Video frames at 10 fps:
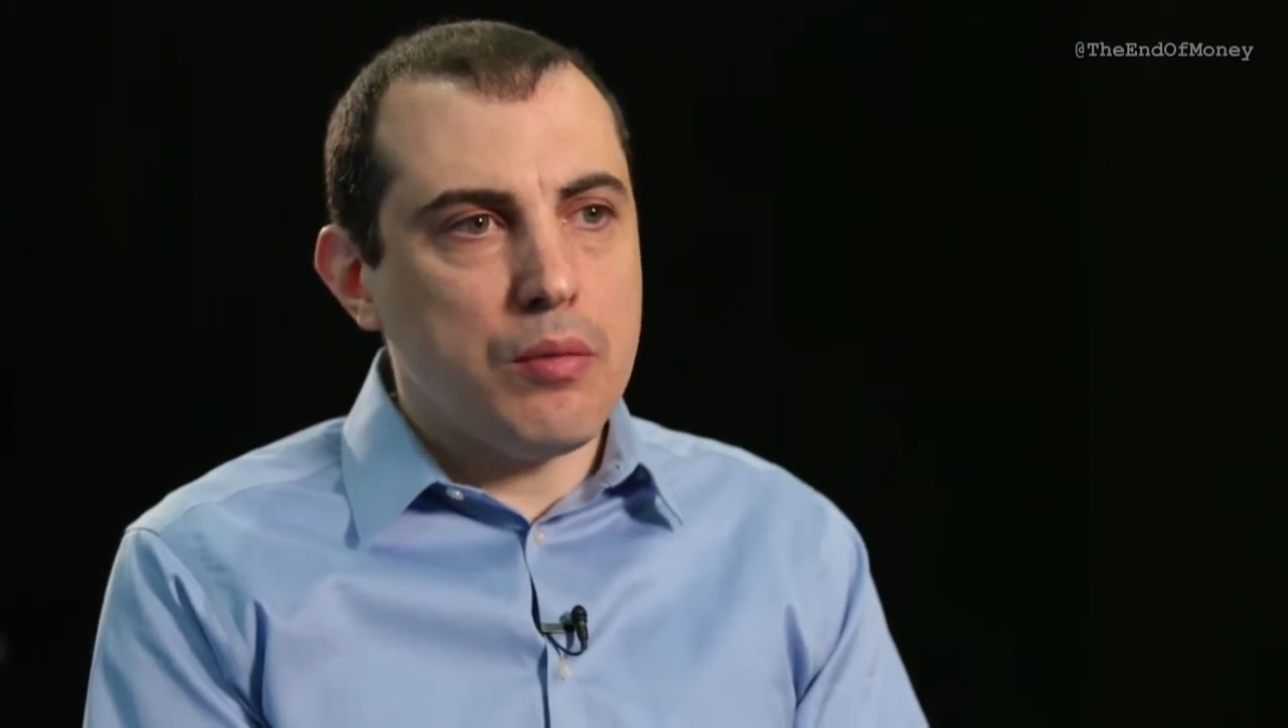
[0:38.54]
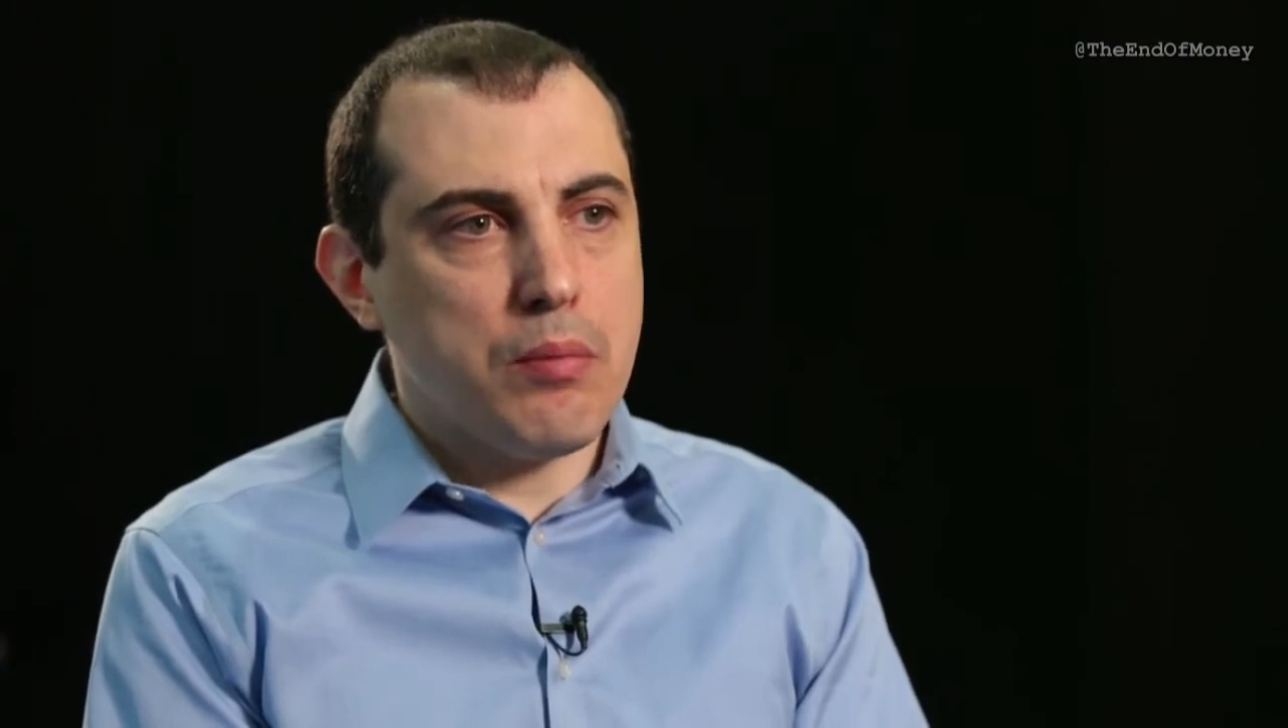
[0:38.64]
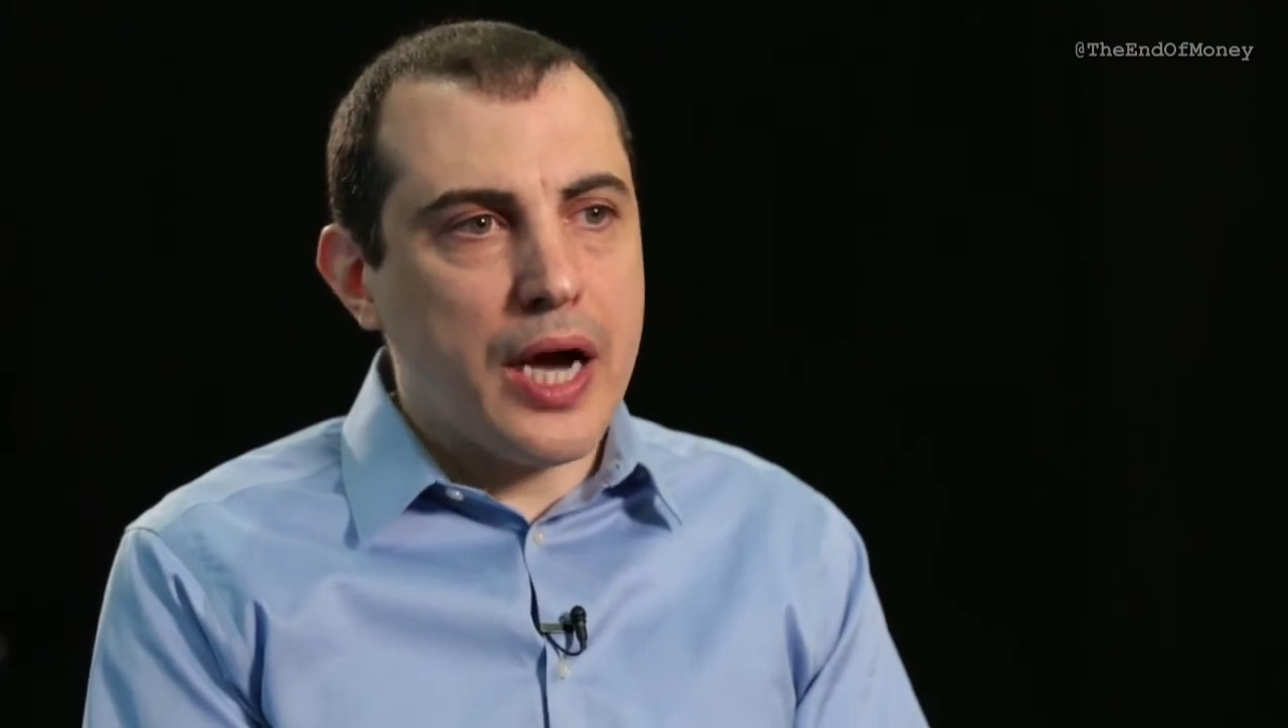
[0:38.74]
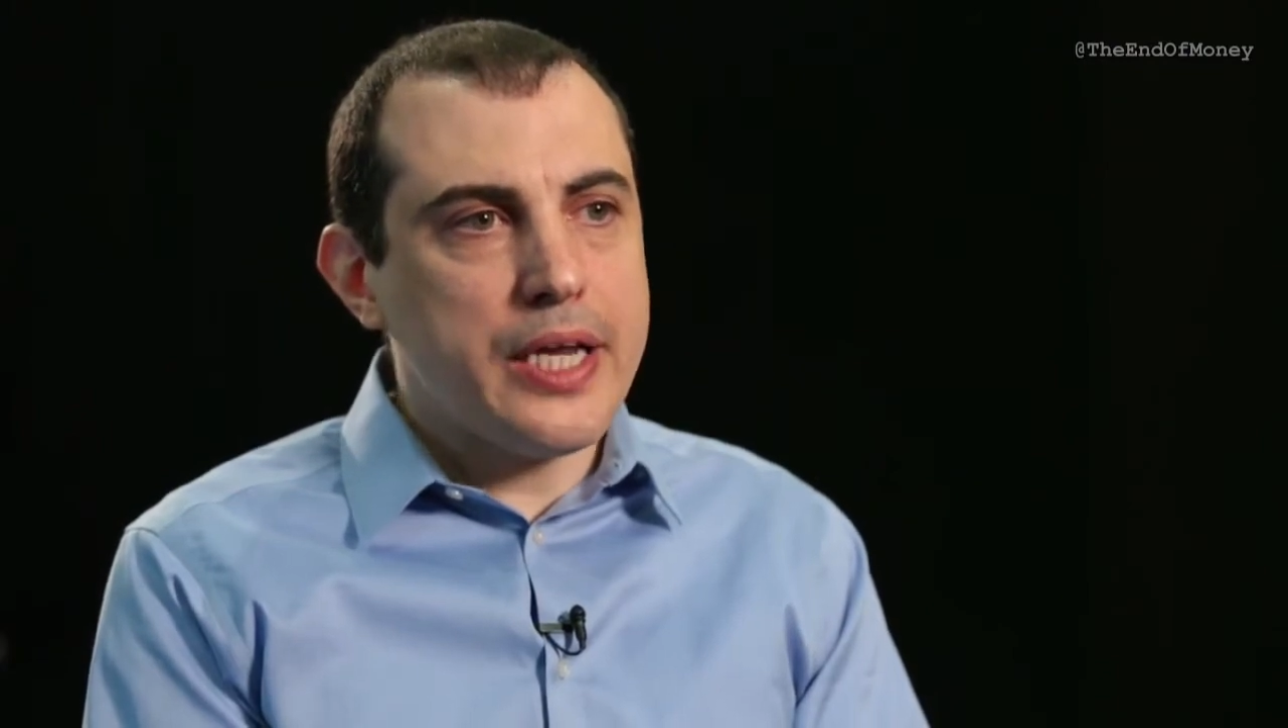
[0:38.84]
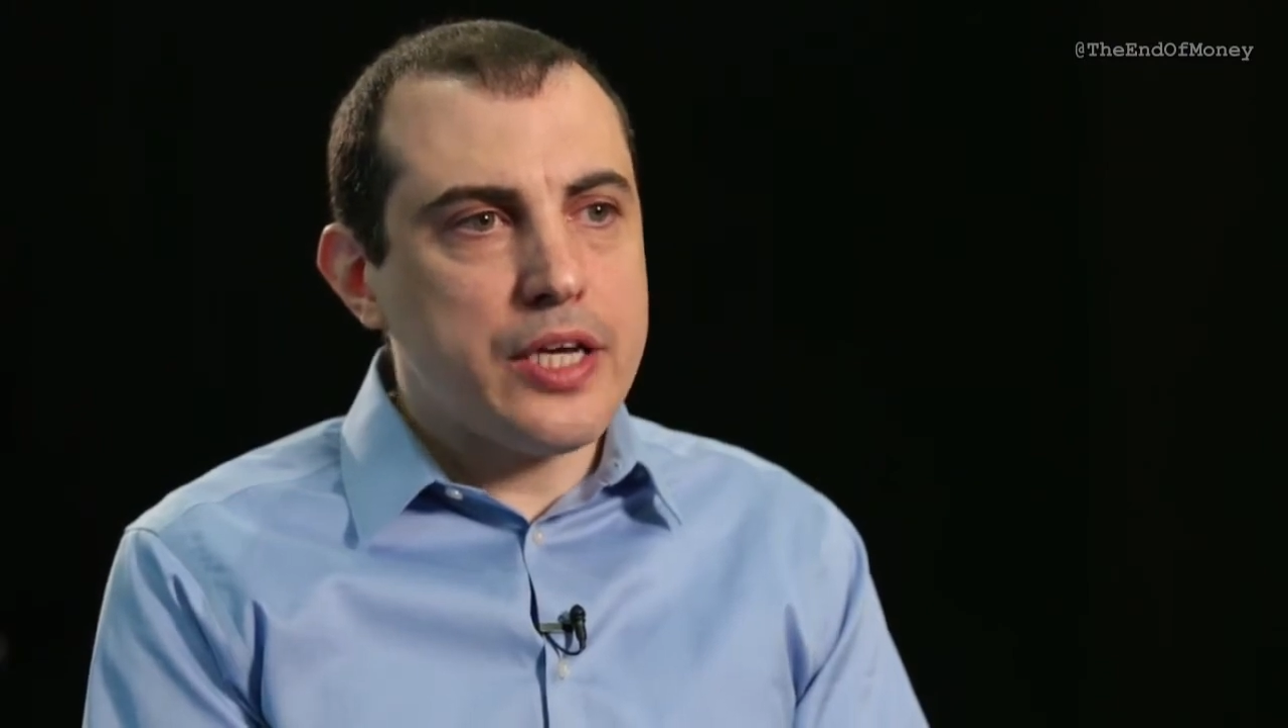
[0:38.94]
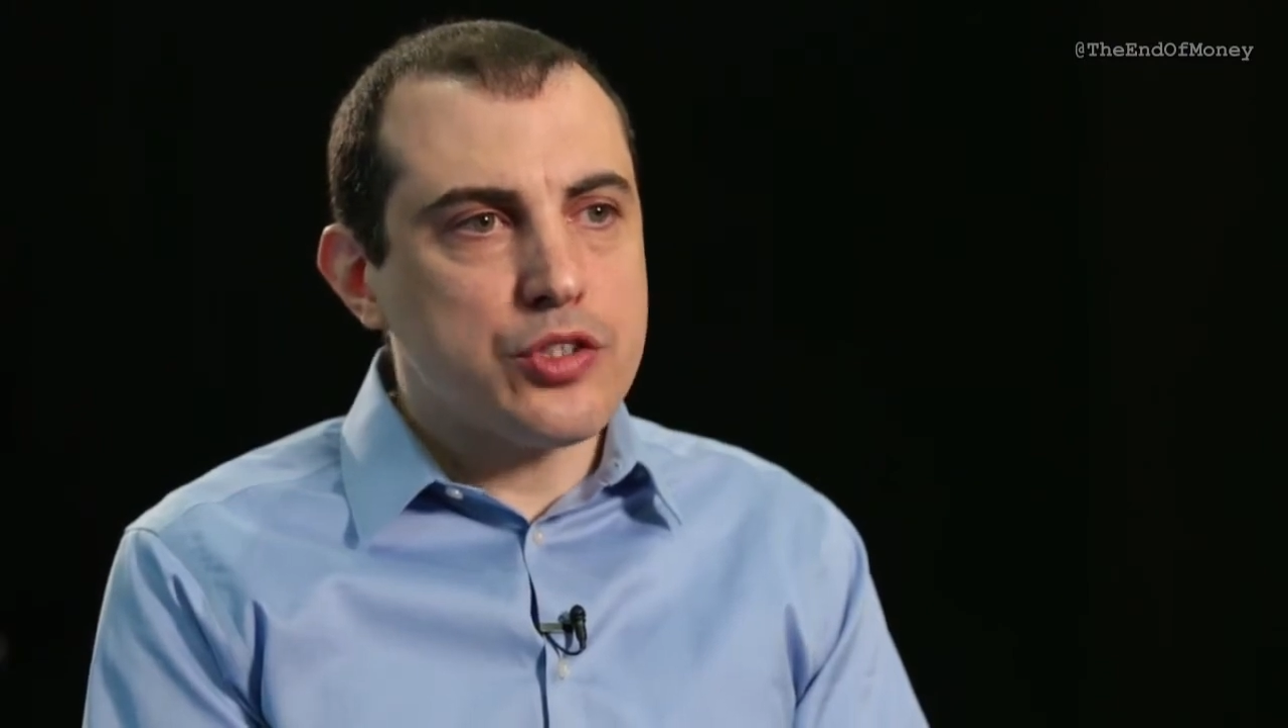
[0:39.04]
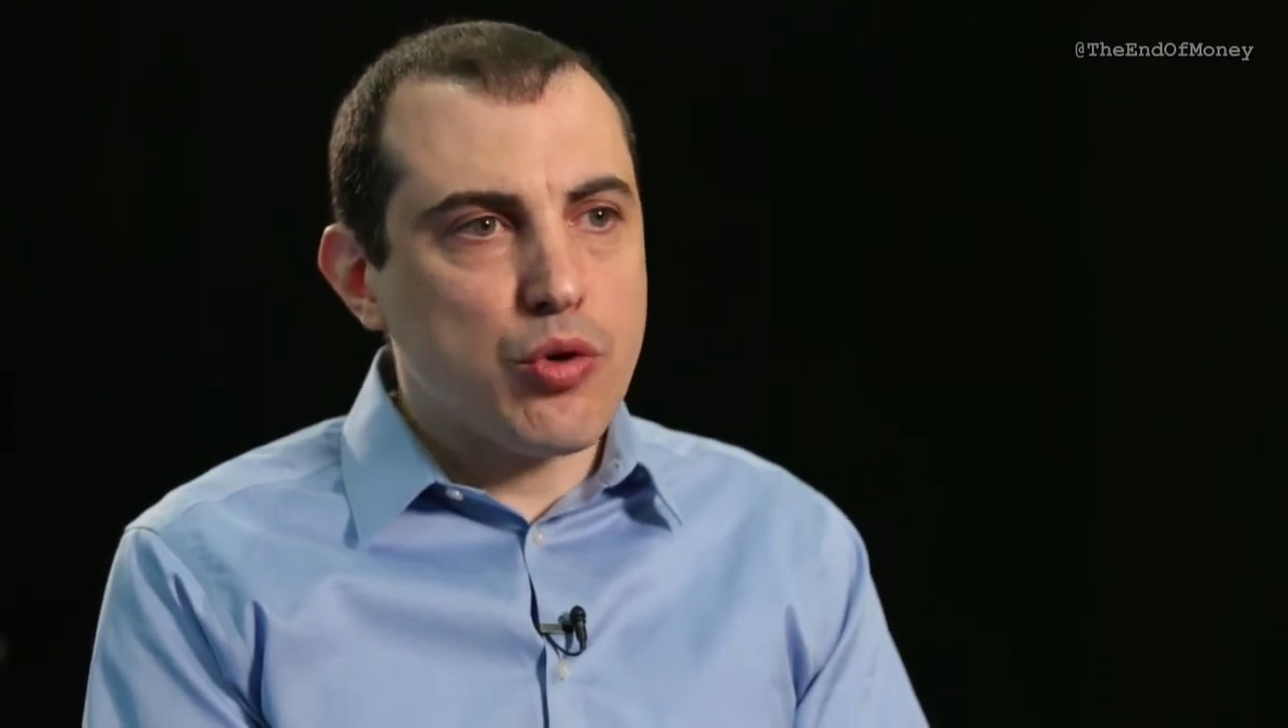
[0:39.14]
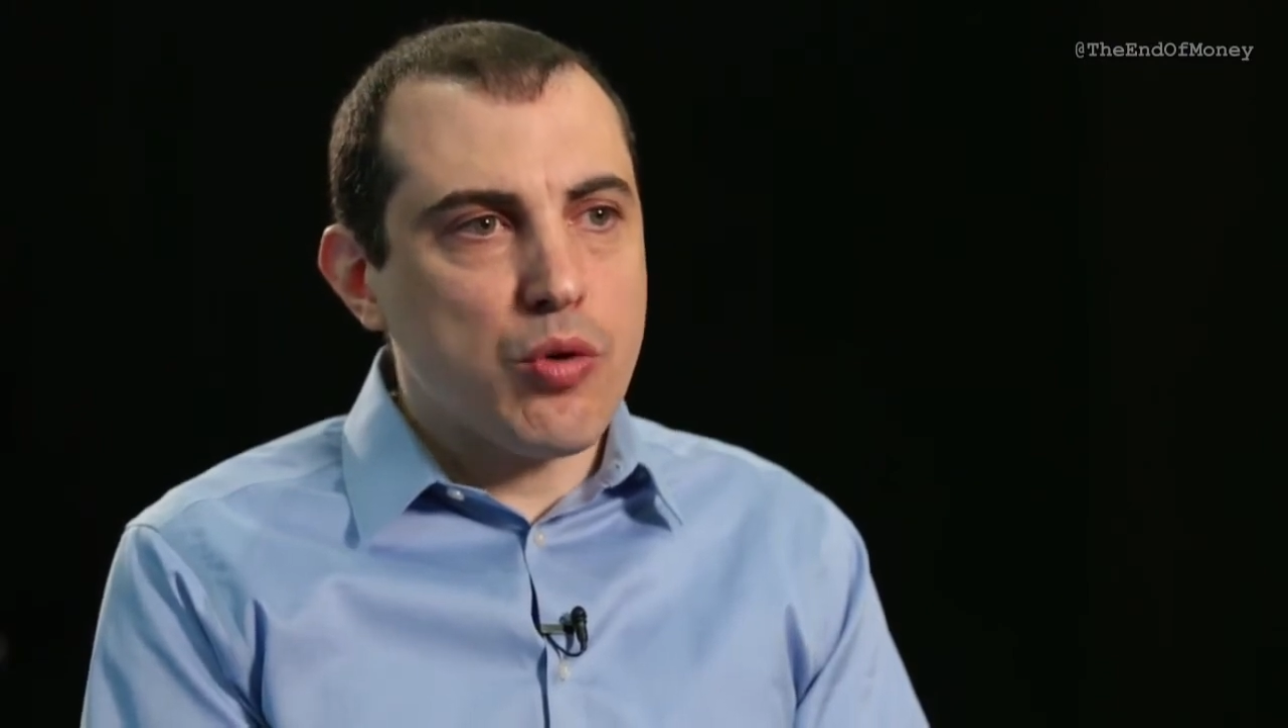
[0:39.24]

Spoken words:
Mining is